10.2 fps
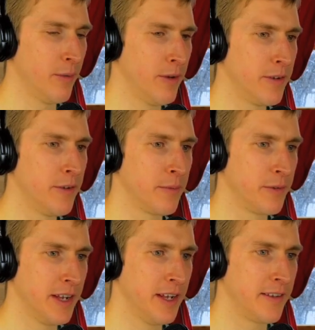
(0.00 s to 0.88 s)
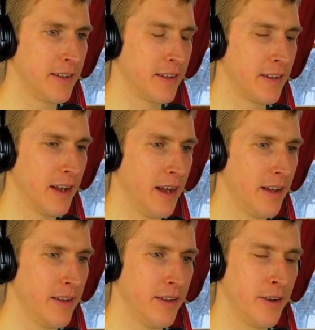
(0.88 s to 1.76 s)
want to do some chanting.
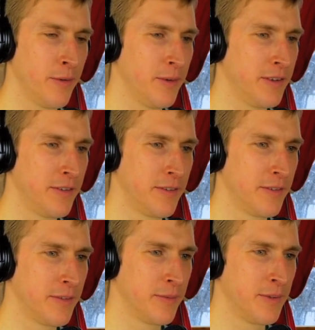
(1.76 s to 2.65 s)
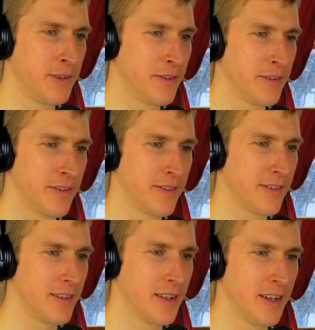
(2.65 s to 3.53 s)
We're
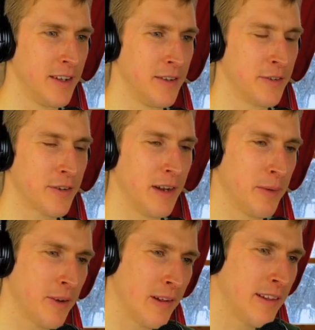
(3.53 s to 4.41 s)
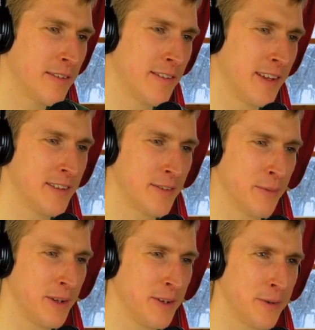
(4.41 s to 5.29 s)
just describing all these
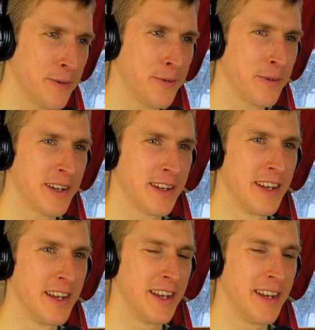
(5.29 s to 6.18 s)
things we do, and